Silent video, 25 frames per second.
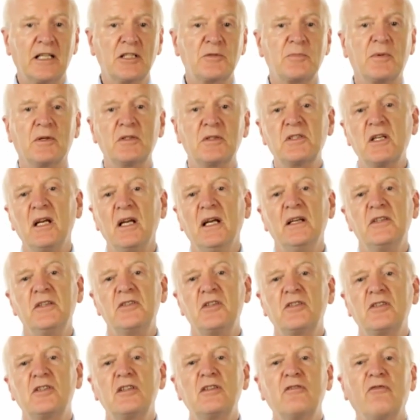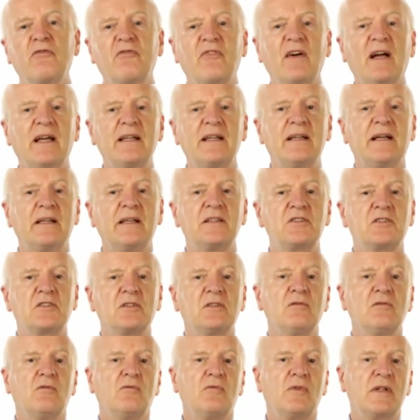experts such as
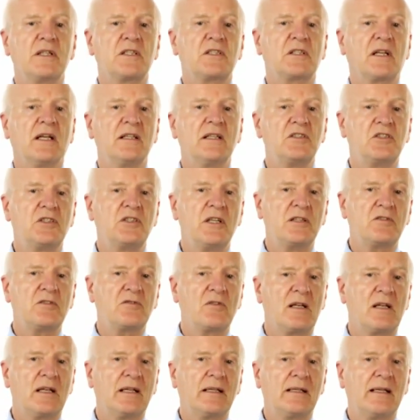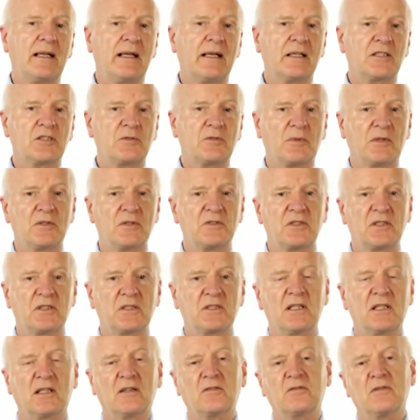financial, risk and scheduling
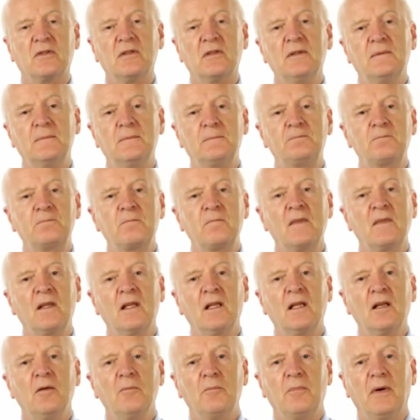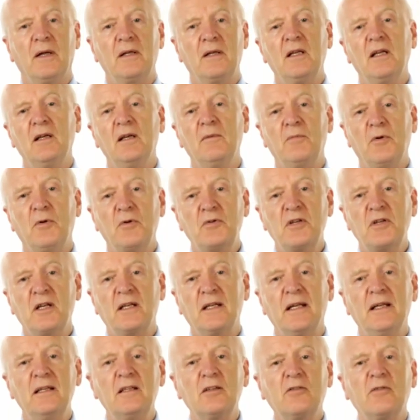experts, etc. But
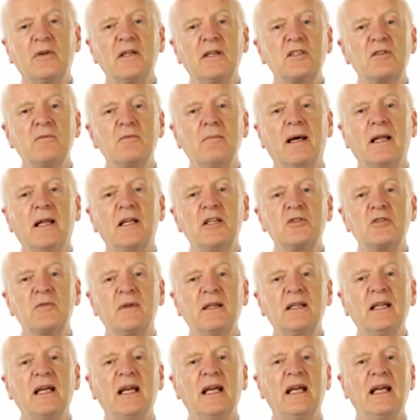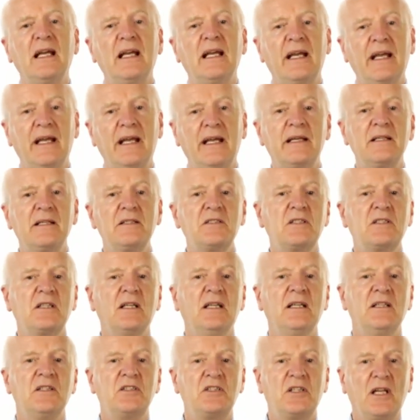project integration management
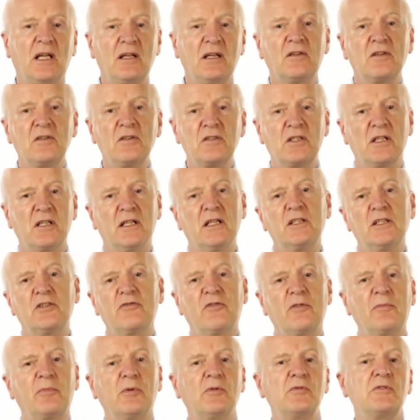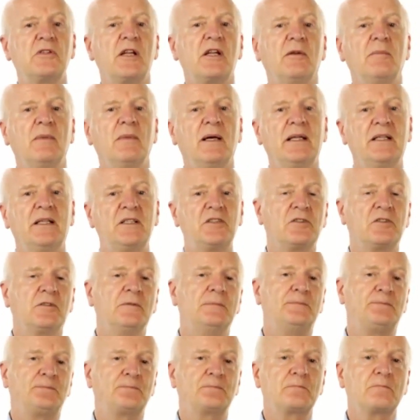is center stage for project
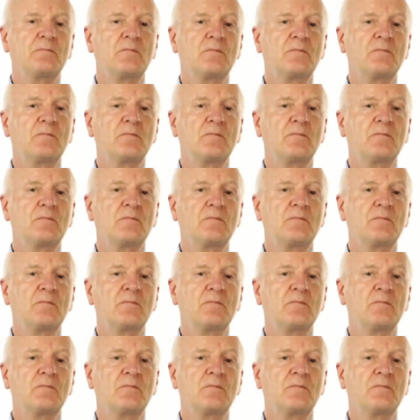manager.